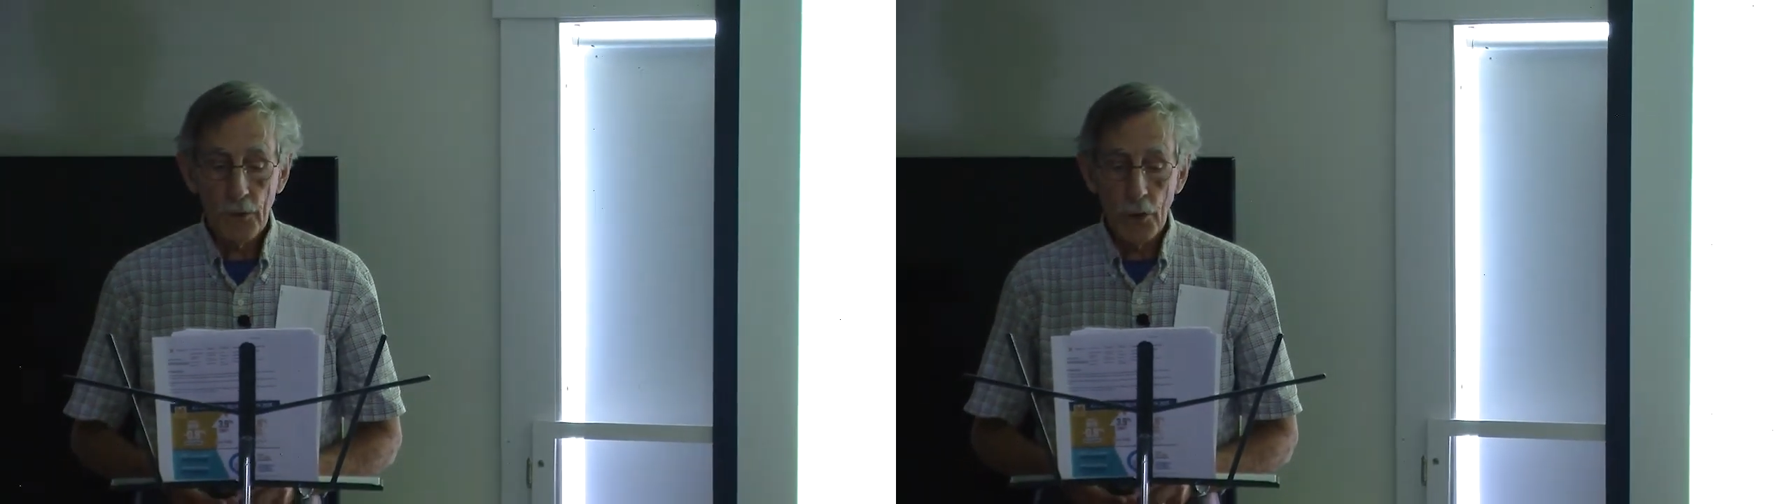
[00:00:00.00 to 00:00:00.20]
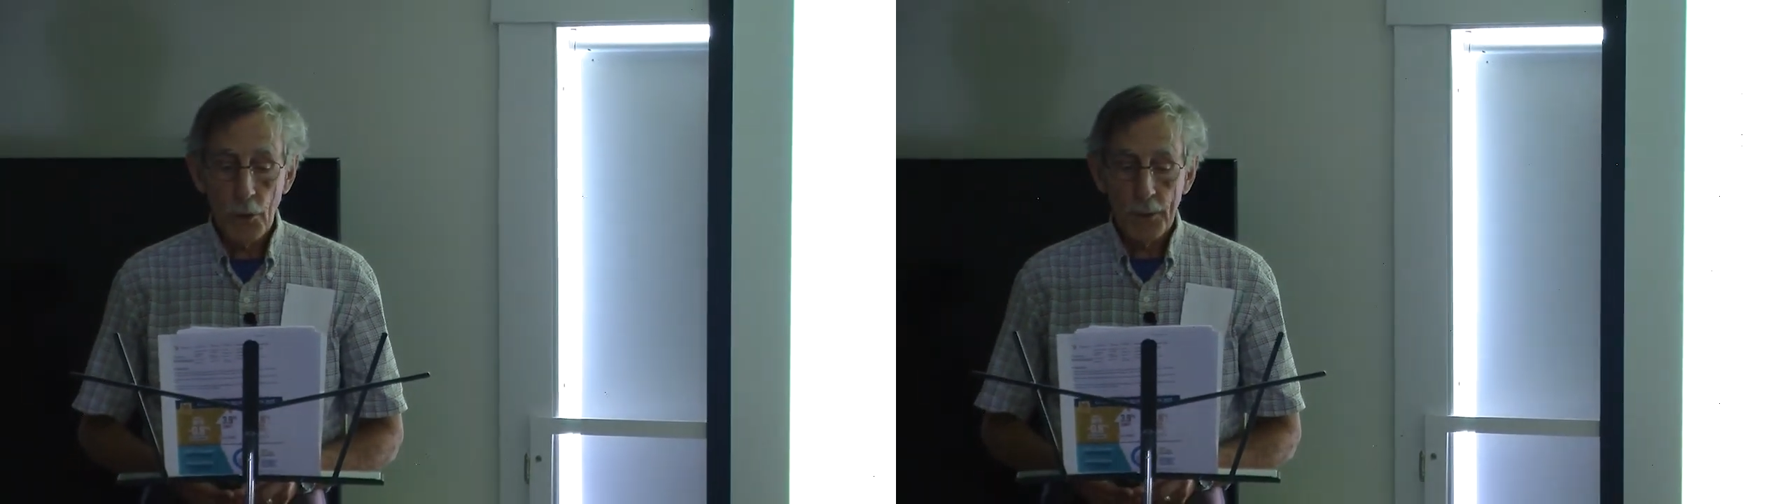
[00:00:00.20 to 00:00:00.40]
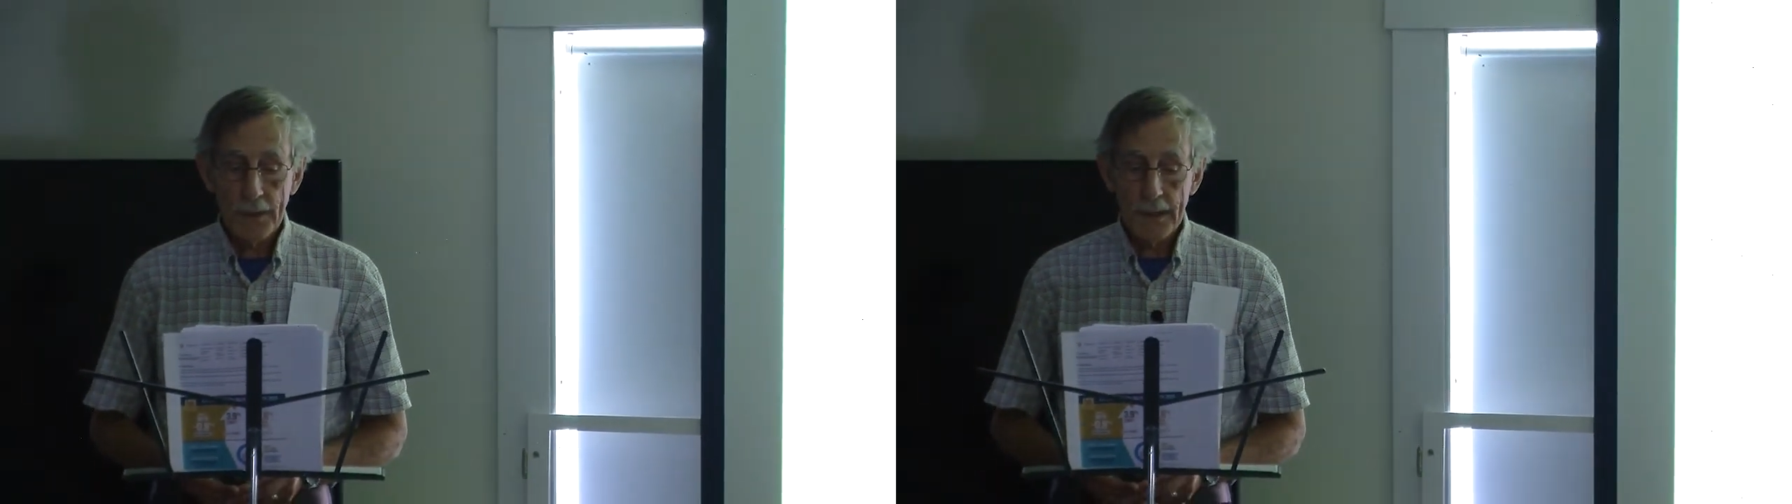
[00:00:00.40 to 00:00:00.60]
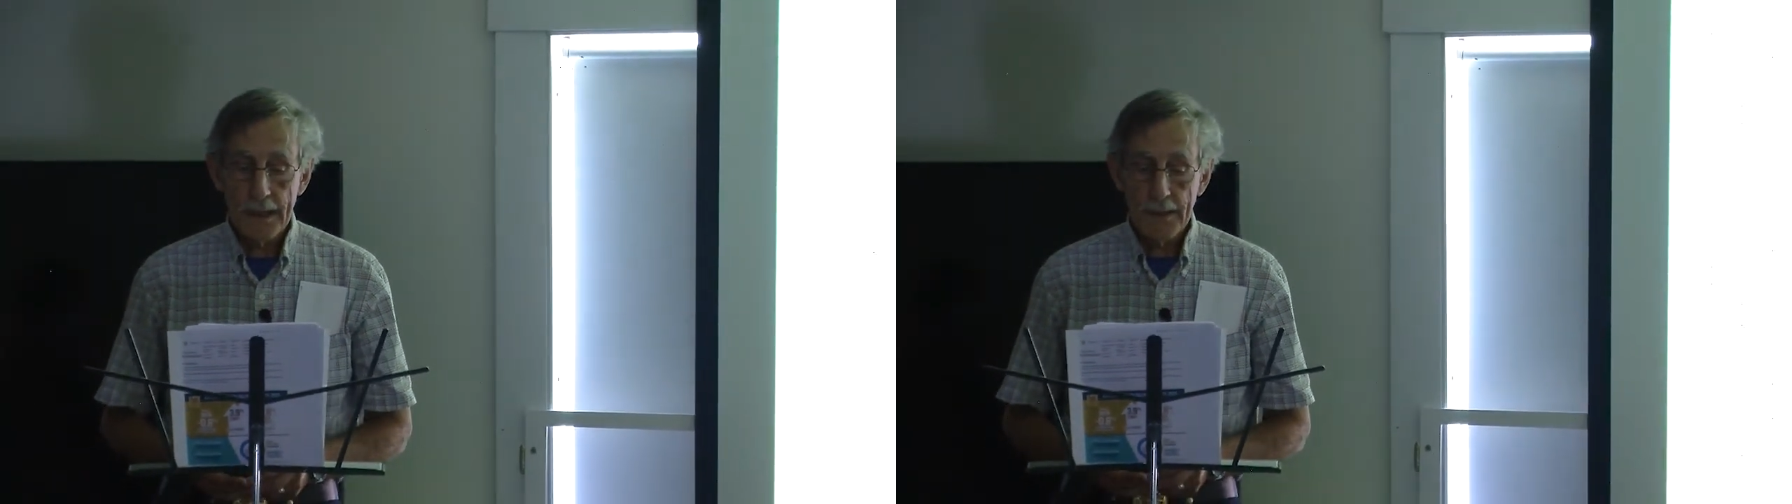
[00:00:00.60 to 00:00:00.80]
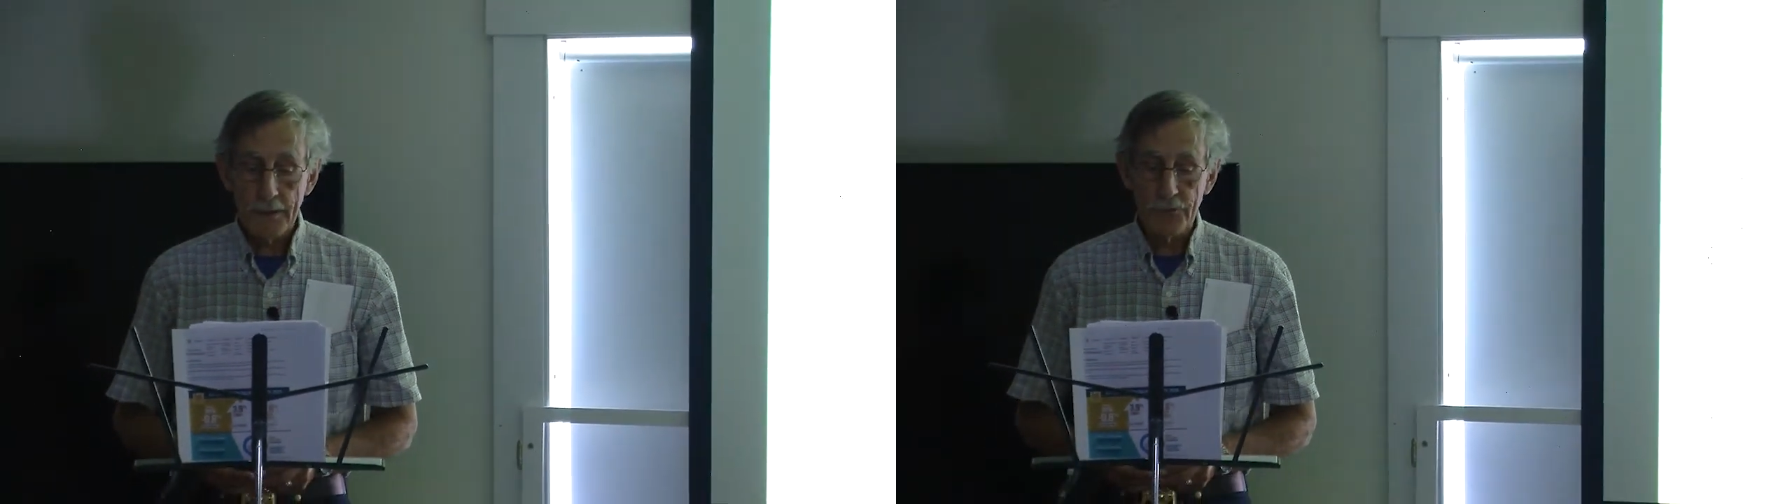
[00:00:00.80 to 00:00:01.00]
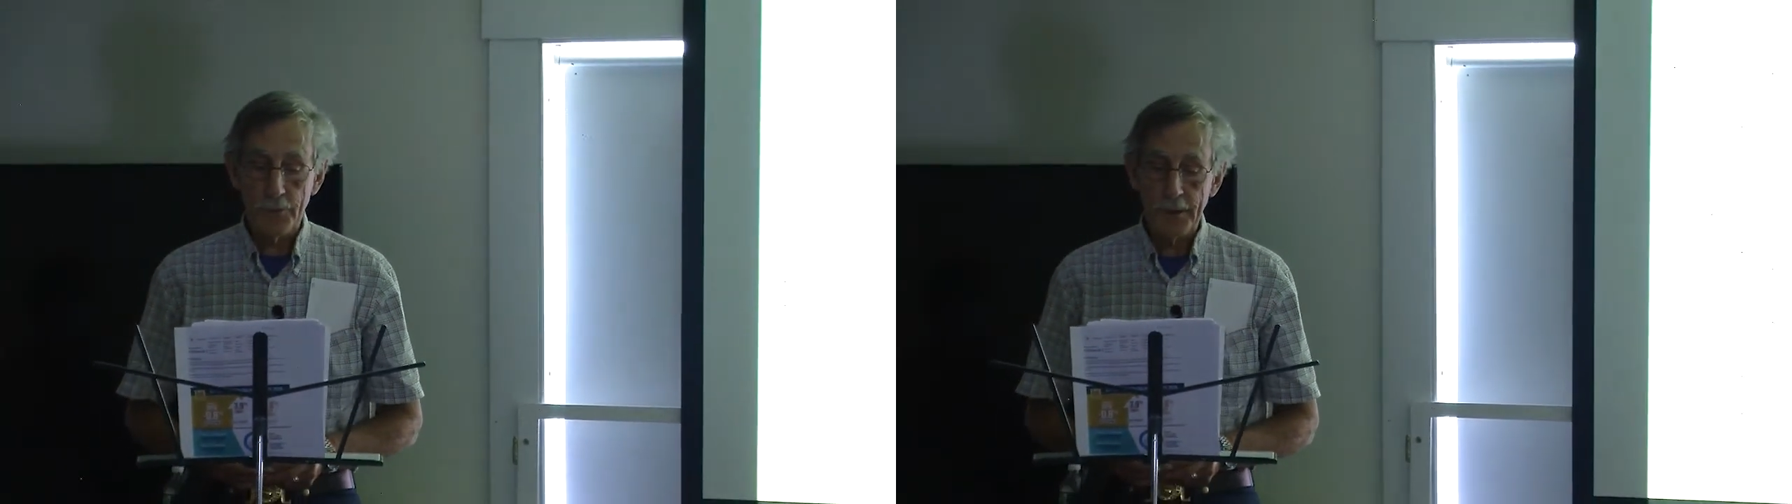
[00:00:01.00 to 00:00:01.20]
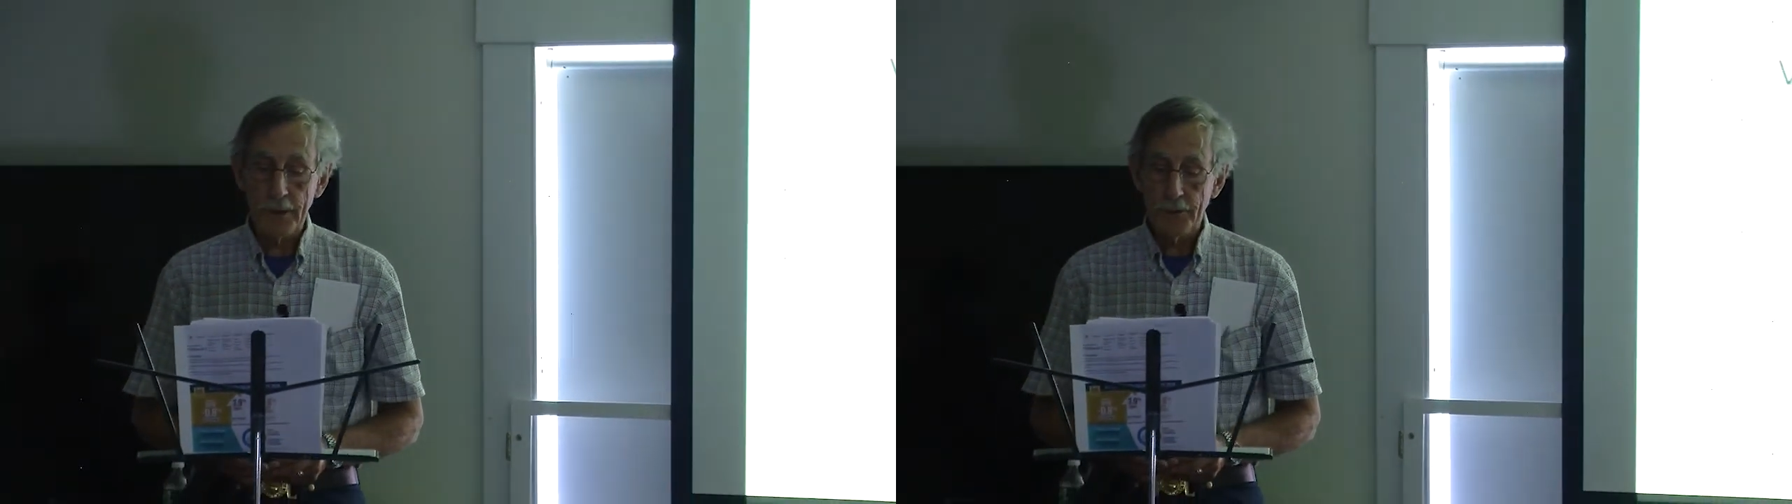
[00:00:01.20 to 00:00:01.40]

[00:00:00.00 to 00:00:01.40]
all we need is to be